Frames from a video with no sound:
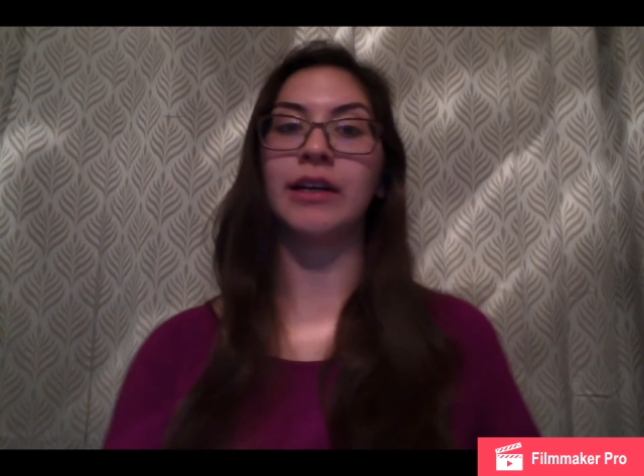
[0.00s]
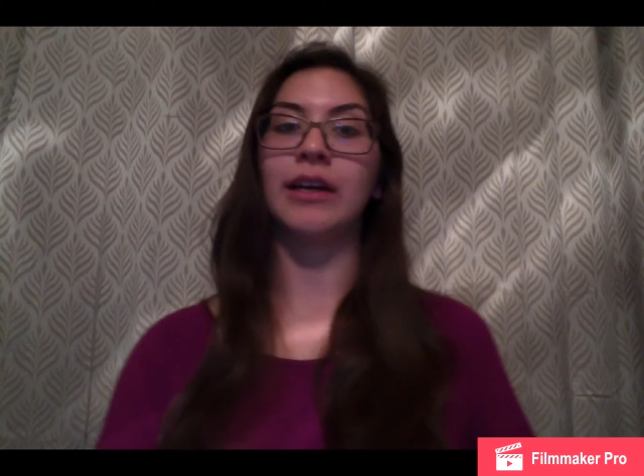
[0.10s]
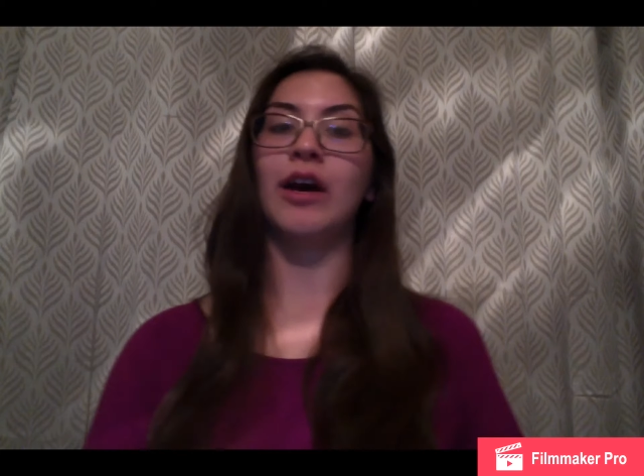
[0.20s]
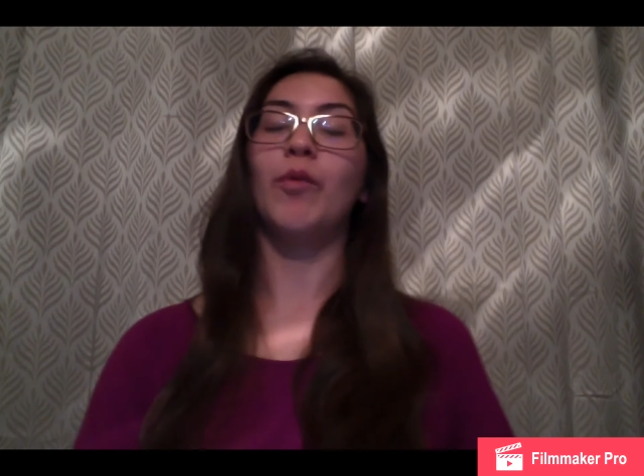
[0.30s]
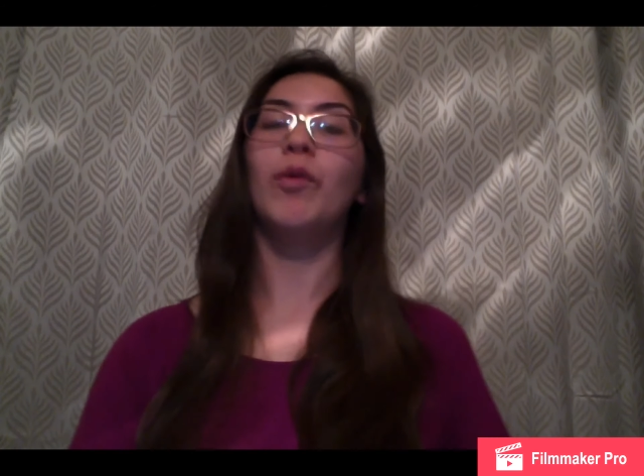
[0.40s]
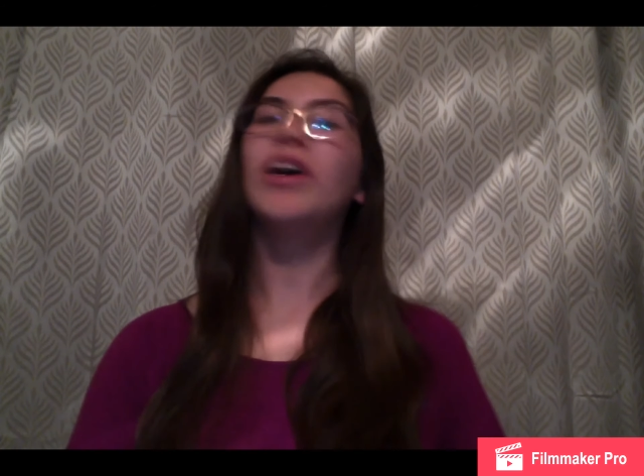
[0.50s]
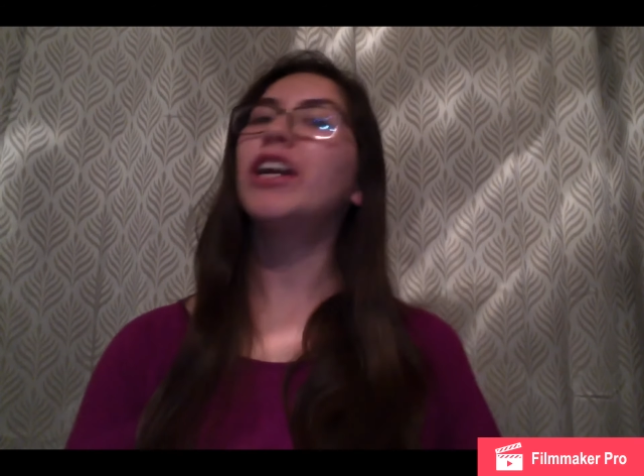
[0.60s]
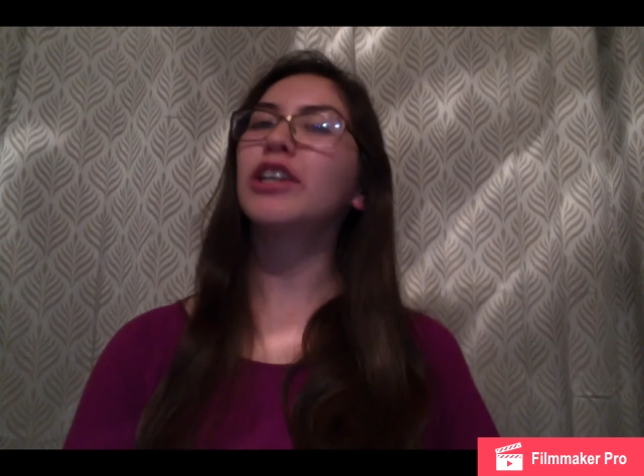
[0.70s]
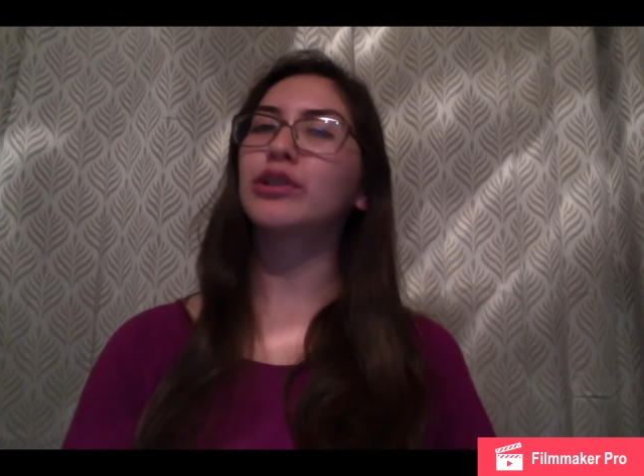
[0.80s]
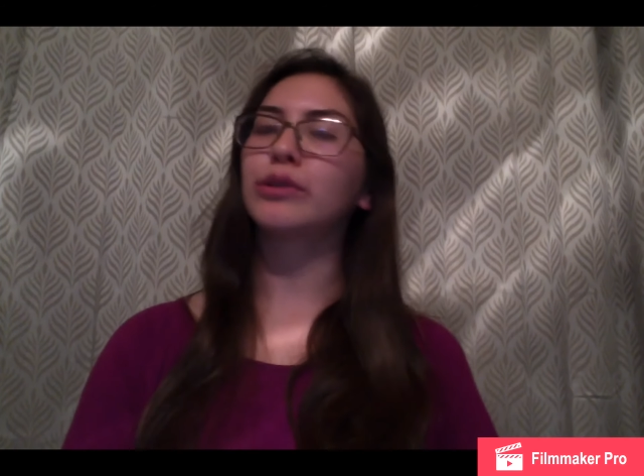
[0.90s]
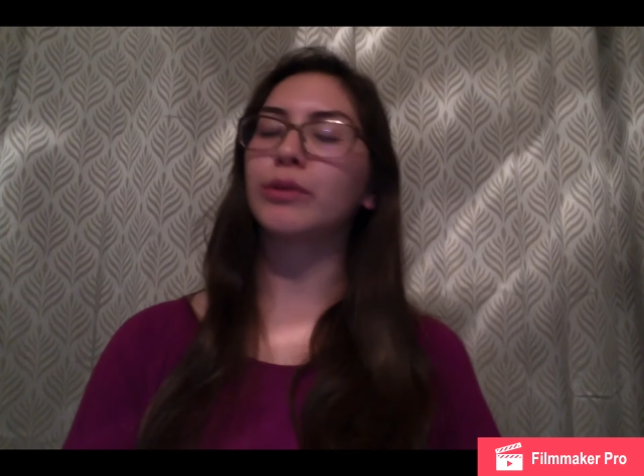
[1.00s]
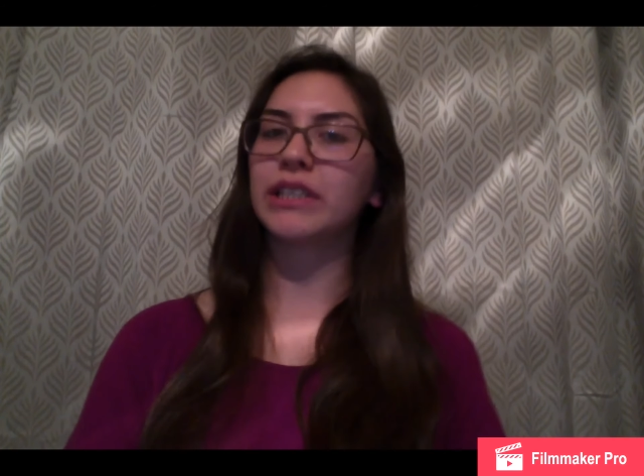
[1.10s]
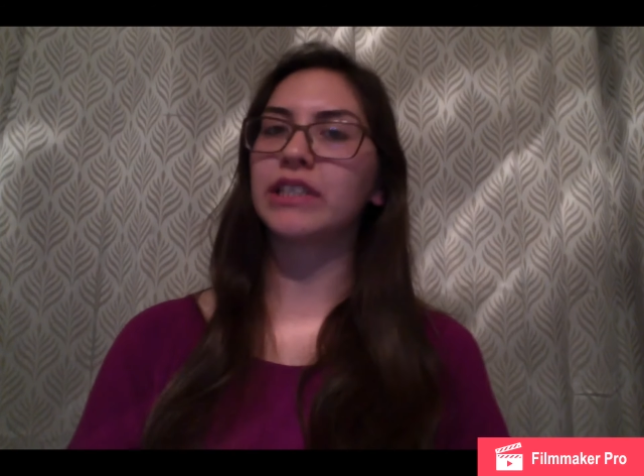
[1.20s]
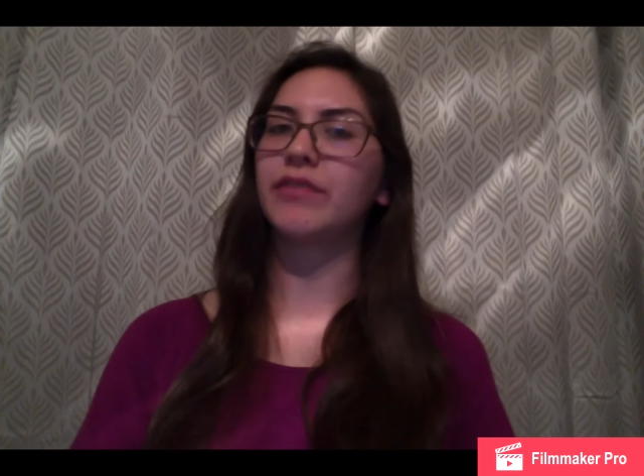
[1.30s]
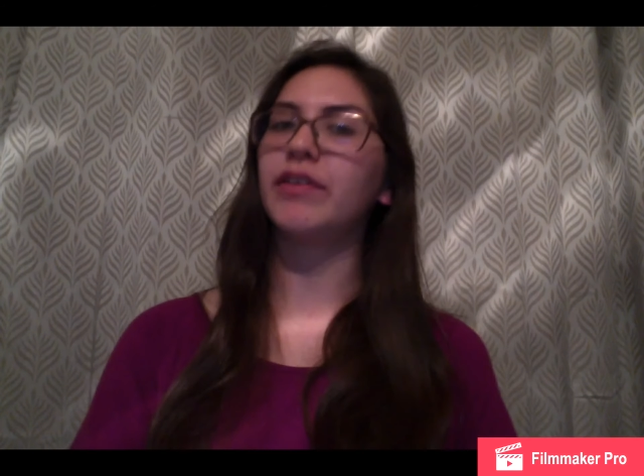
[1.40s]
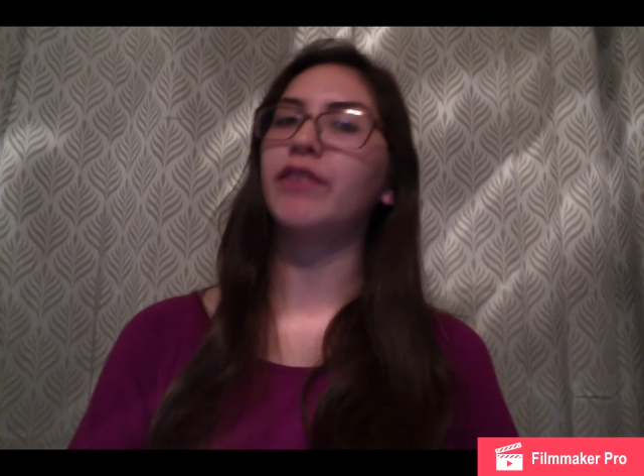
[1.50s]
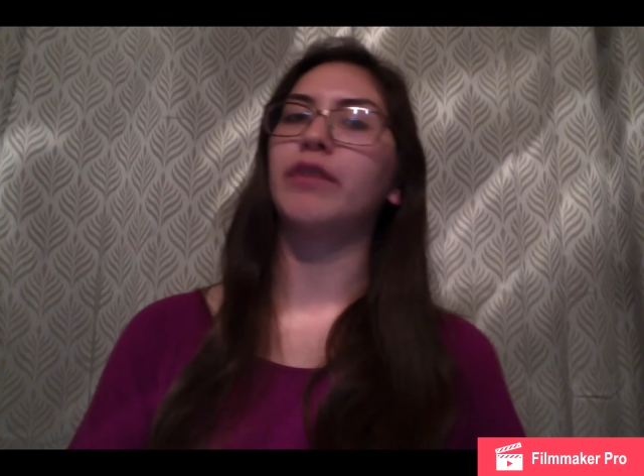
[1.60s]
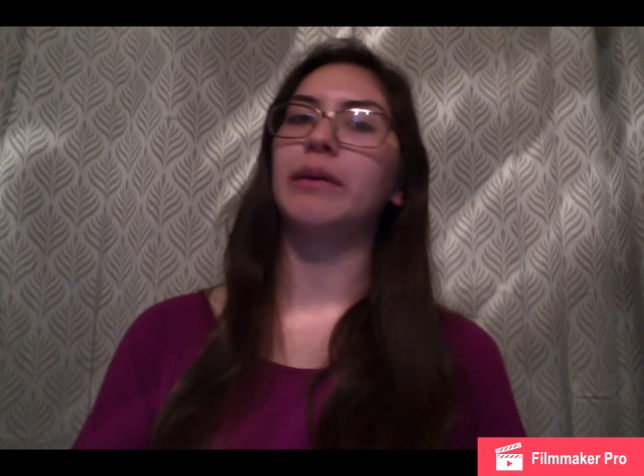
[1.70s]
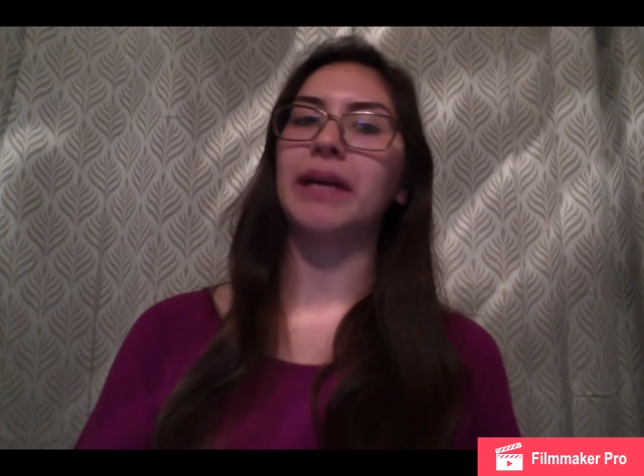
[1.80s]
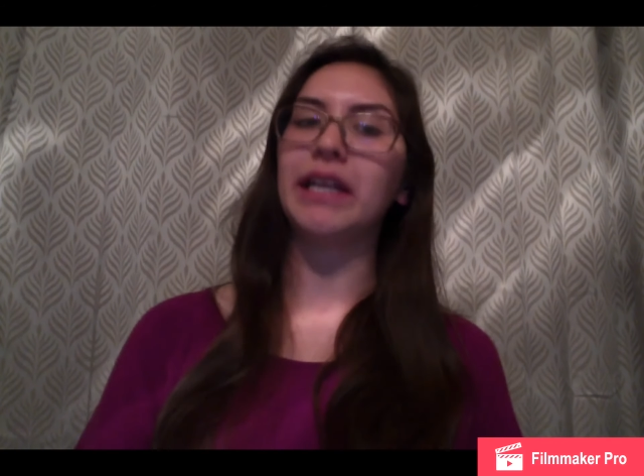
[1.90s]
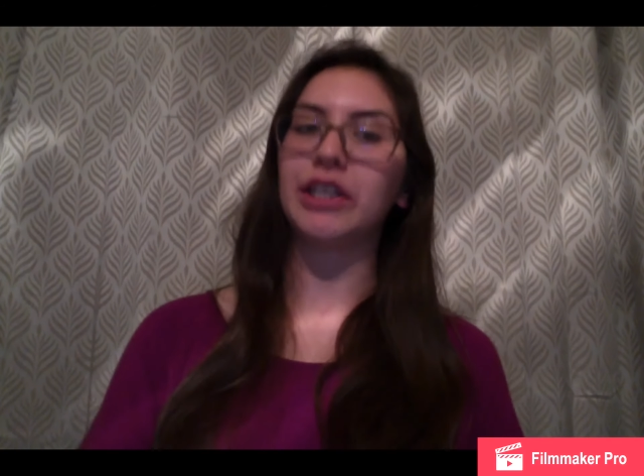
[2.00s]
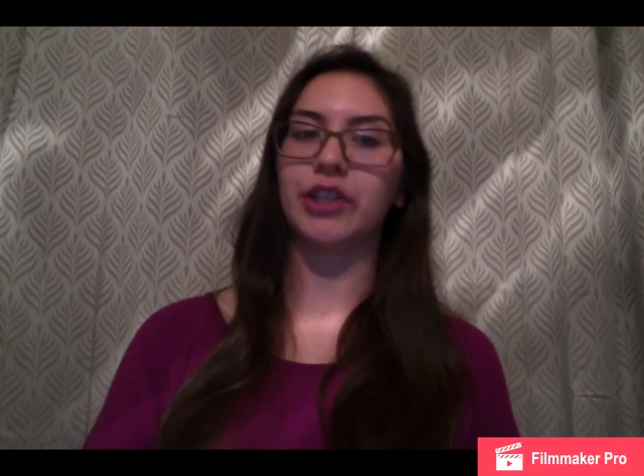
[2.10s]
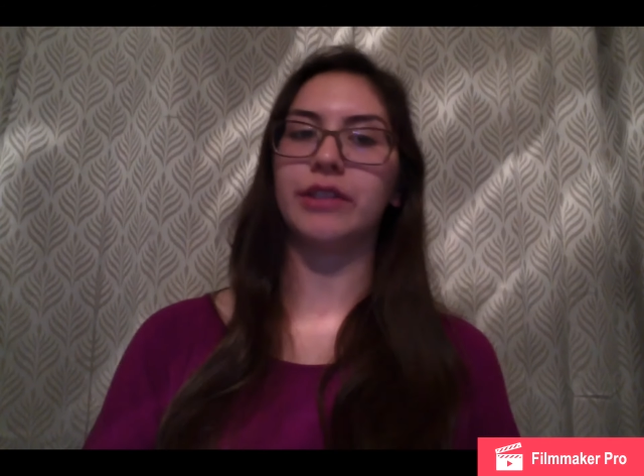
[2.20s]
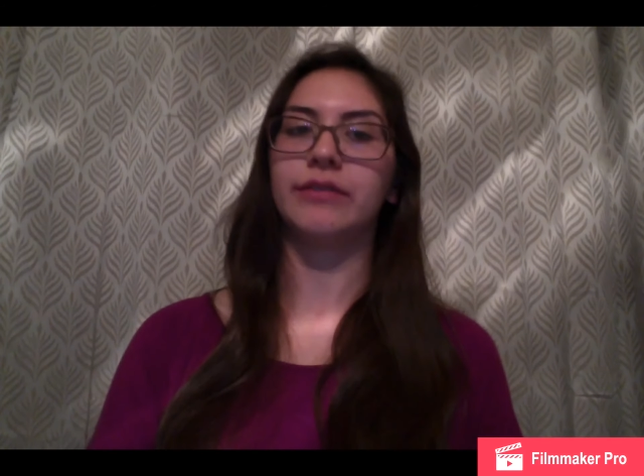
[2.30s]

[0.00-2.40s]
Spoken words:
What are your sources of information?